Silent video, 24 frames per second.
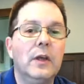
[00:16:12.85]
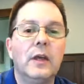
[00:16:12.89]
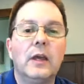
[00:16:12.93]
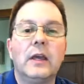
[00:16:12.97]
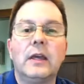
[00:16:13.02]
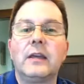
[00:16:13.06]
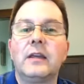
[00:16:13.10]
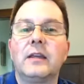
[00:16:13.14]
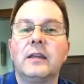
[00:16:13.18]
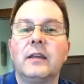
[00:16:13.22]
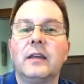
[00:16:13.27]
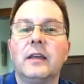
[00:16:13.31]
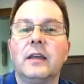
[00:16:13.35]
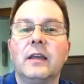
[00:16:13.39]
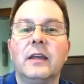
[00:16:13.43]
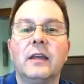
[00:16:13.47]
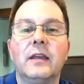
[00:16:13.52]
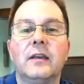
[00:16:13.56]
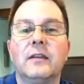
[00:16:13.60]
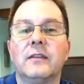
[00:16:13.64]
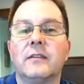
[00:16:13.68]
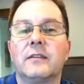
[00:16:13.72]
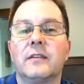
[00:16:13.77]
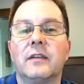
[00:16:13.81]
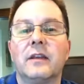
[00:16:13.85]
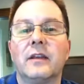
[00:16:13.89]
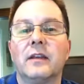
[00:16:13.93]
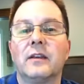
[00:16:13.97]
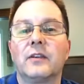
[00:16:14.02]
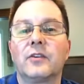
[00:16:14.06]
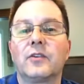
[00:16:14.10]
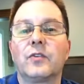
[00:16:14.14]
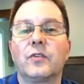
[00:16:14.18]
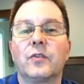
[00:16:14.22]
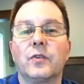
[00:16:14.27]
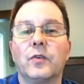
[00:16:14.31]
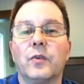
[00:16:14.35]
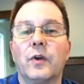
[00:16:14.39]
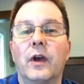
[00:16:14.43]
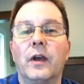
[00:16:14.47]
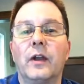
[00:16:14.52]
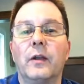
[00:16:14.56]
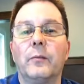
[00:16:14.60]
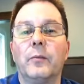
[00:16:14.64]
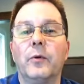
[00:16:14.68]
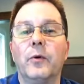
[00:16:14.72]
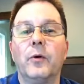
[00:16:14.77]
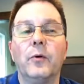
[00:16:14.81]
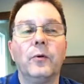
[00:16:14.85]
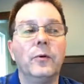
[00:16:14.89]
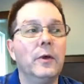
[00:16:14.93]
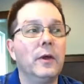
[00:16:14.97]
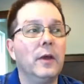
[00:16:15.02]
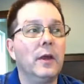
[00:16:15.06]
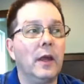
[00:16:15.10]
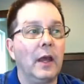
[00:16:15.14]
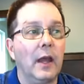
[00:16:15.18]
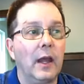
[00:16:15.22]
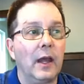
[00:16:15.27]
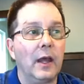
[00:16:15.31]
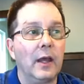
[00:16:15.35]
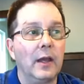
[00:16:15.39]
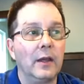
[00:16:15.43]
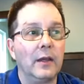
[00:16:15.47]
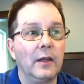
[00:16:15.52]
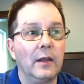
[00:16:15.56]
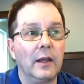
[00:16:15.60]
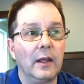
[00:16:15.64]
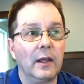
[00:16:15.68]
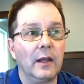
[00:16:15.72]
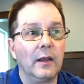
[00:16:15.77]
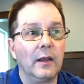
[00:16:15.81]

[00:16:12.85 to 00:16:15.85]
He is incredible. And